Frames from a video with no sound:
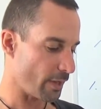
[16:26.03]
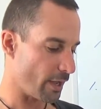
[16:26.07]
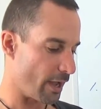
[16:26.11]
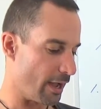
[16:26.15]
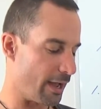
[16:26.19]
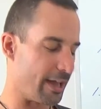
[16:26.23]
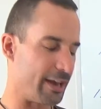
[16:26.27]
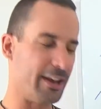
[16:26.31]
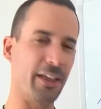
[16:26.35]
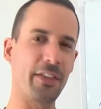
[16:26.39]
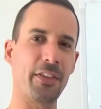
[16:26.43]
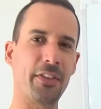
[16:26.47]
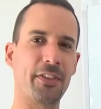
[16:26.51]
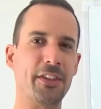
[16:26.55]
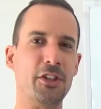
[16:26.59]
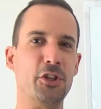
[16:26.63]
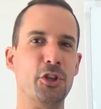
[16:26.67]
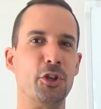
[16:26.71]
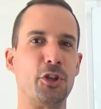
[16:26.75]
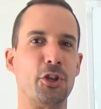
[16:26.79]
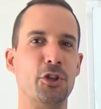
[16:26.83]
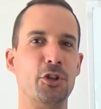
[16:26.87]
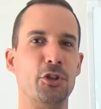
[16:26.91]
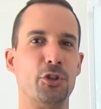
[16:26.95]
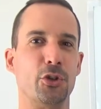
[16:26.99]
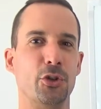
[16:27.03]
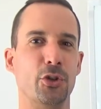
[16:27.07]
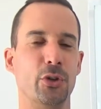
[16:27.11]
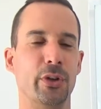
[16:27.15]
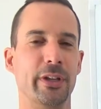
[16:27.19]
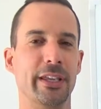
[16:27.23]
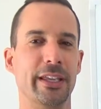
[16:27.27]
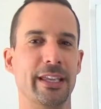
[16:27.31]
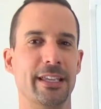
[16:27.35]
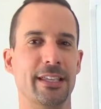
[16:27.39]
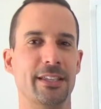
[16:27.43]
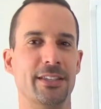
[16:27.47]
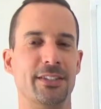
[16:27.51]
Uh, another thing you can
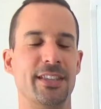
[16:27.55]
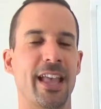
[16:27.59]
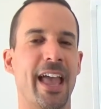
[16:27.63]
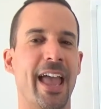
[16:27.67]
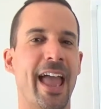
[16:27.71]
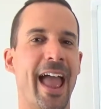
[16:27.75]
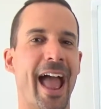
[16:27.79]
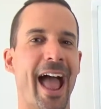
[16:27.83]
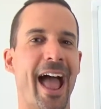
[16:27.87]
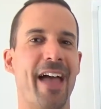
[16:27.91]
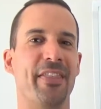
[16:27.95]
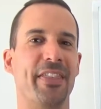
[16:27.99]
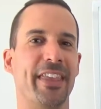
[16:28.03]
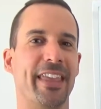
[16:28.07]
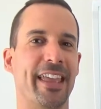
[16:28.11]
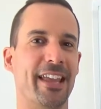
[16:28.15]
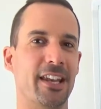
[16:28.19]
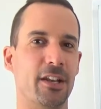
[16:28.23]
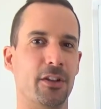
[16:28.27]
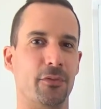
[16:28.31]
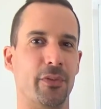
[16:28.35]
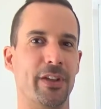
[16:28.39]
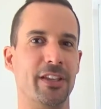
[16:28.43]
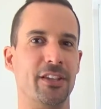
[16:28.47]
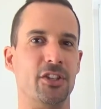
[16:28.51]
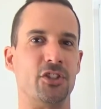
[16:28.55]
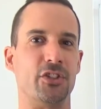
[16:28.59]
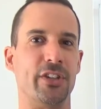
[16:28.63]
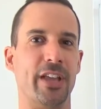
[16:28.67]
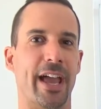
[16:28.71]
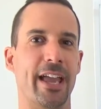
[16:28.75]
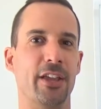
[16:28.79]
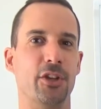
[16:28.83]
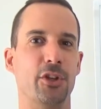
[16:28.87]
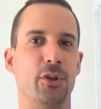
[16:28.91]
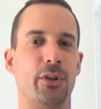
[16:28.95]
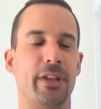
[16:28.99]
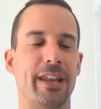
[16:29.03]
do is at the end of each
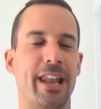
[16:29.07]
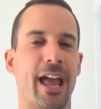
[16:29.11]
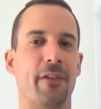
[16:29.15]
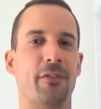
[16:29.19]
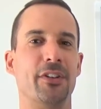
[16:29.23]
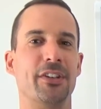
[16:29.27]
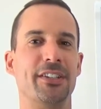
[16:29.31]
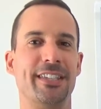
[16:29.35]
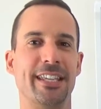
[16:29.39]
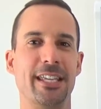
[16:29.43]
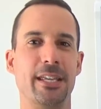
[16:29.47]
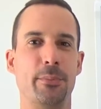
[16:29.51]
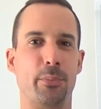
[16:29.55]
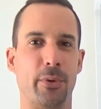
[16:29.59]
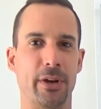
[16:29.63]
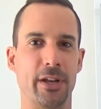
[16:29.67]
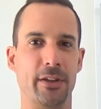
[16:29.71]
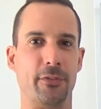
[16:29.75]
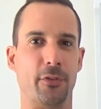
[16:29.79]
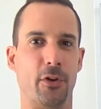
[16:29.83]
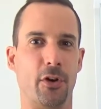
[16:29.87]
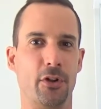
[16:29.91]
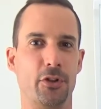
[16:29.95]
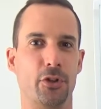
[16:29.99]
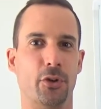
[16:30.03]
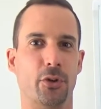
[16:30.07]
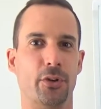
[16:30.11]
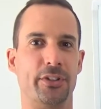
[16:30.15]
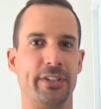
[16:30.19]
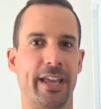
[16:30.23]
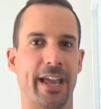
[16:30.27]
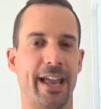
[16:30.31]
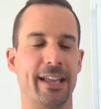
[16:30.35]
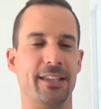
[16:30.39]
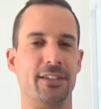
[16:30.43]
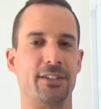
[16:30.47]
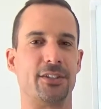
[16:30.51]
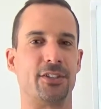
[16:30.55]
day, you can have a debrief on your
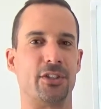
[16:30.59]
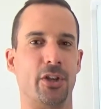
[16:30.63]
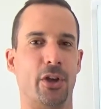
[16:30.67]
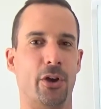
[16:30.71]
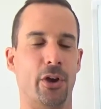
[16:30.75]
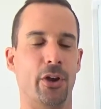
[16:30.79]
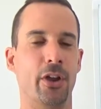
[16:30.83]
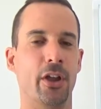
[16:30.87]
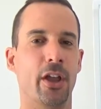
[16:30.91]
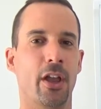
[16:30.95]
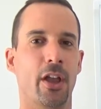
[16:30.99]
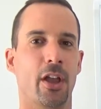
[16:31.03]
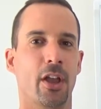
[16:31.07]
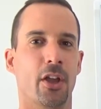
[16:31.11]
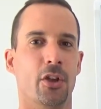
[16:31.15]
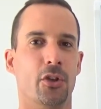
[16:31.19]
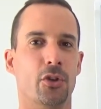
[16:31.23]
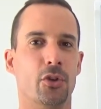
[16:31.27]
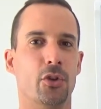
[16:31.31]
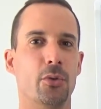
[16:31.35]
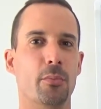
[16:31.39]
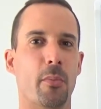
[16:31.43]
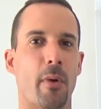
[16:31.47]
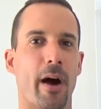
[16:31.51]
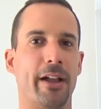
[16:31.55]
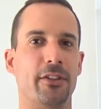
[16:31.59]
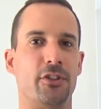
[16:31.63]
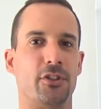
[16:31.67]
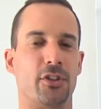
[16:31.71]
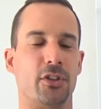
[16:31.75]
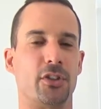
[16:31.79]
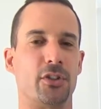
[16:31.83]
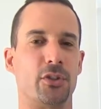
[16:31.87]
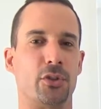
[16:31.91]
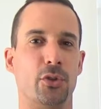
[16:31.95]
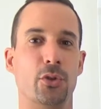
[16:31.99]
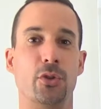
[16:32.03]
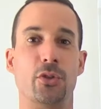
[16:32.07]
day. So you might
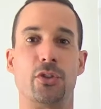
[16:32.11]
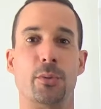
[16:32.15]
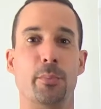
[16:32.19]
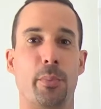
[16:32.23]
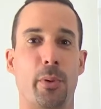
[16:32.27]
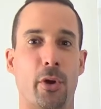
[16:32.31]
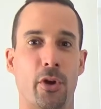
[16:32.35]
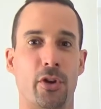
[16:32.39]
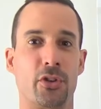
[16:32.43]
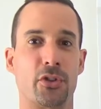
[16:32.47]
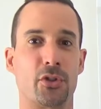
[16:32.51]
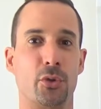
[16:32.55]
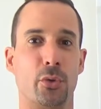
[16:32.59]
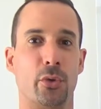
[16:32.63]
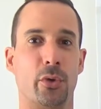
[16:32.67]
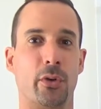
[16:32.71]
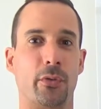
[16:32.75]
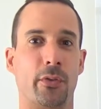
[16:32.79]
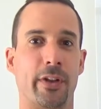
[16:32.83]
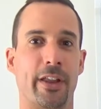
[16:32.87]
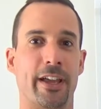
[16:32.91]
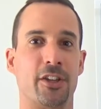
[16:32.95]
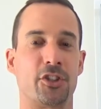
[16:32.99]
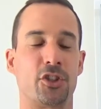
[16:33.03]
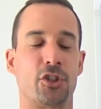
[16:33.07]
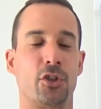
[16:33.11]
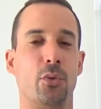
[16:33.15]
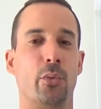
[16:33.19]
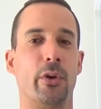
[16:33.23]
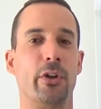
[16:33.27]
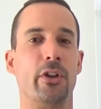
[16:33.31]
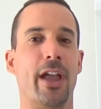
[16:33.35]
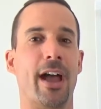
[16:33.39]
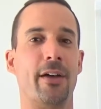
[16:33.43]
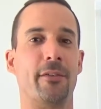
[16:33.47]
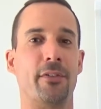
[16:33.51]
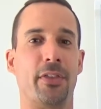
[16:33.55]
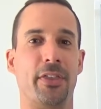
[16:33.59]
just do some personal reflection where
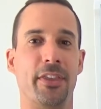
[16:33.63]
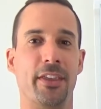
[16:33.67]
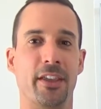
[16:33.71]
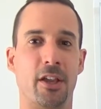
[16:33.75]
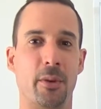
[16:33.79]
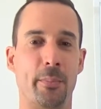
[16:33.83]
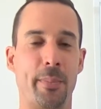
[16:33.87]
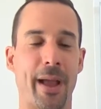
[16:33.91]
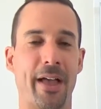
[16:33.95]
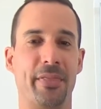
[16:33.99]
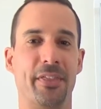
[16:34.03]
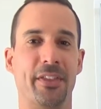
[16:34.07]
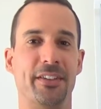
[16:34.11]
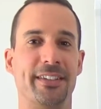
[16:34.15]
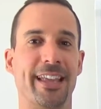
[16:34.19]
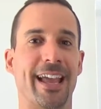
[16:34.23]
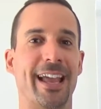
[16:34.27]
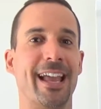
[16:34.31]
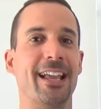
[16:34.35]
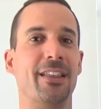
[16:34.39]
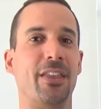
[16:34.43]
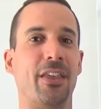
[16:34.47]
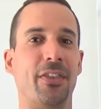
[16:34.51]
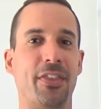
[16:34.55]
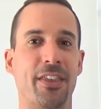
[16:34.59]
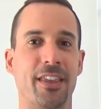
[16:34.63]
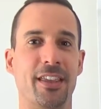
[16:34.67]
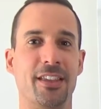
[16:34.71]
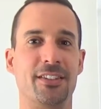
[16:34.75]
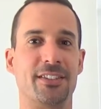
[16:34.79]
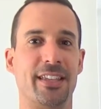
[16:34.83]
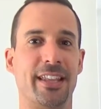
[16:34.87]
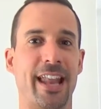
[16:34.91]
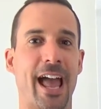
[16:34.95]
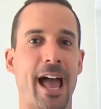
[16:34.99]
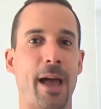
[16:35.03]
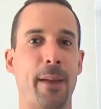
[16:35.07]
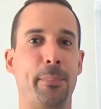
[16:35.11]
you have a think about the day, the things
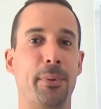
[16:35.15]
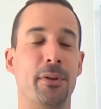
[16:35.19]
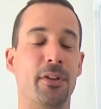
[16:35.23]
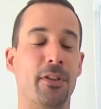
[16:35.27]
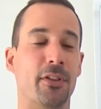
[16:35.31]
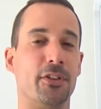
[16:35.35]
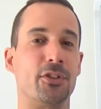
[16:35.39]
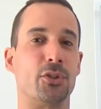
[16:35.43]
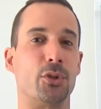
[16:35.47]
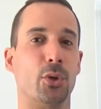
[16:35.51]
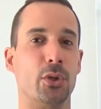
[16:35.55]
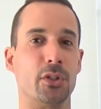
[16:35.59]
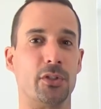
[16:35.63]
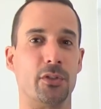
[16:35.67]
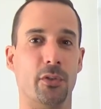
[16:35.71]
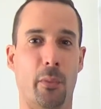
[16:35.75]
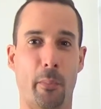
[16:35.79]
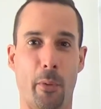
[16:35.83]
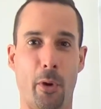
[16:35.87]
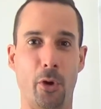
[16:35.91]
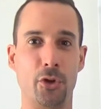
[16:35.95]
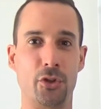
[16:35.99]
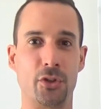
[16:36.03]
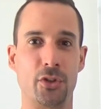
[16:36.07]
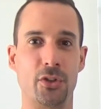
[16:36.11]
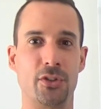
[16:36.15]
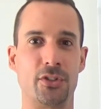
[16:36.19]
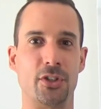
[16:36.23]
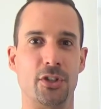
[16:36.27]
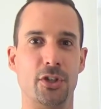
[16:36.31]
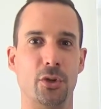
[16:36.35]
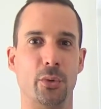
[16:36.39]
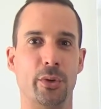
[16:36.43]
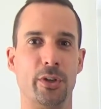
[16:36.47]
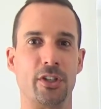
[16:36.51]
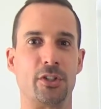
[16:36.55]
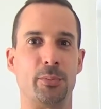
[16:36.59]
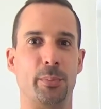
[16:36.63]
that happened, the sorts of emotions that
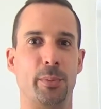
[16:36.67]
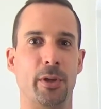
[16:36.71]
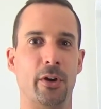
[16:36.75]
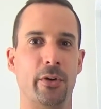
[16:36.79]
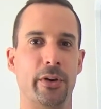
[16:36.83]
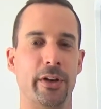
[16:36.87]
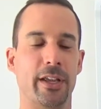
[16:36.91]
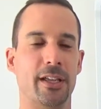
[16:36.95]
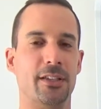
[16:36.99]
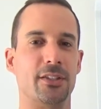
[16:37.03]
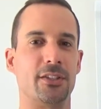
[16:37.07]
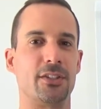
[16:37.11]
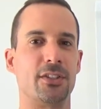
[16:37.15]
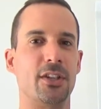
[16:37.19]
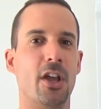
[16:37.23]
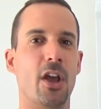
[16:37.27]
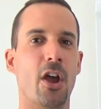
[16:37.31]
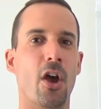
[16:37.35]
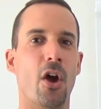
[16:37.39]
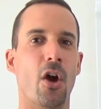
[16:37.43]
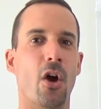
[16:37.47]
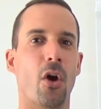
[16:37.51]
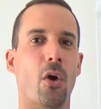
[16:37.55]
you experienced.